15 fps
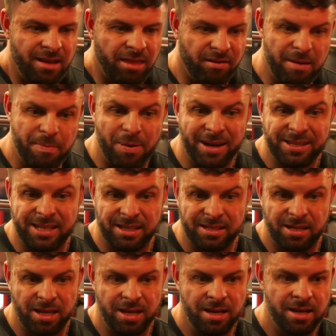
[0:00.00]
3
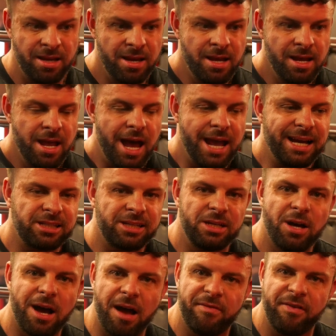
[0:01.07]
presses. I actually
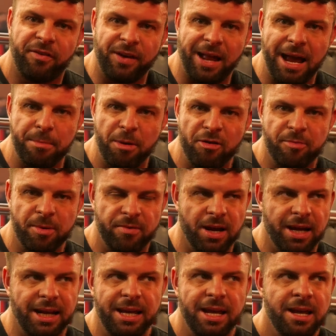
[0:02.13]
don't have a fly movement
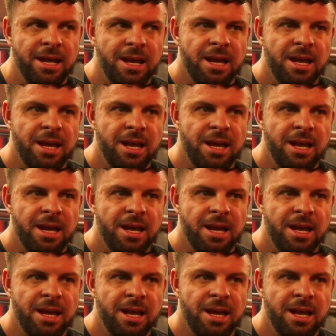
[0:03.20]
really.